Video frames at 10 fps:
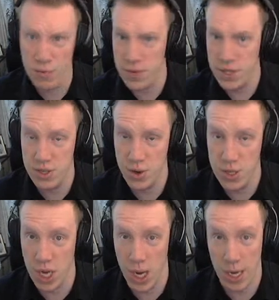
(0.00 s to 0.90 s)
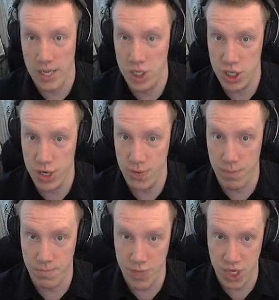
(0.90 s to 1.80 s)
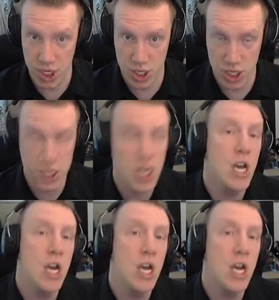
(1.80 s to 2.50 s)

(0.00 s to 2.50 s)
we saw the legendary beast.